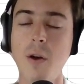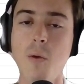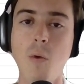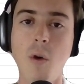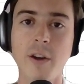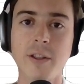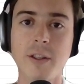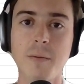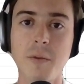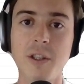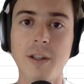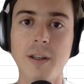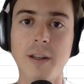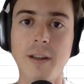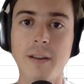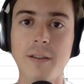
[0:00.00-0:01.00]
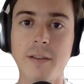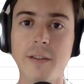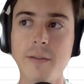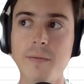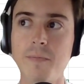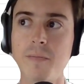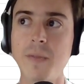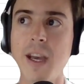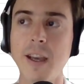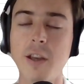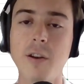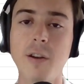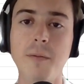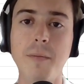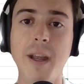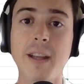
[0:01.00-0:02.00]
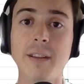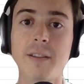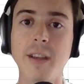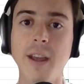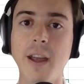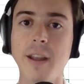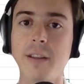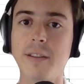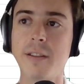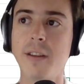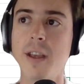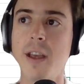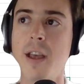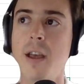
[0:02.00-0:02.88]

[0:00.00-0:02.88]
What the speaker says: washing machines, that could make sense.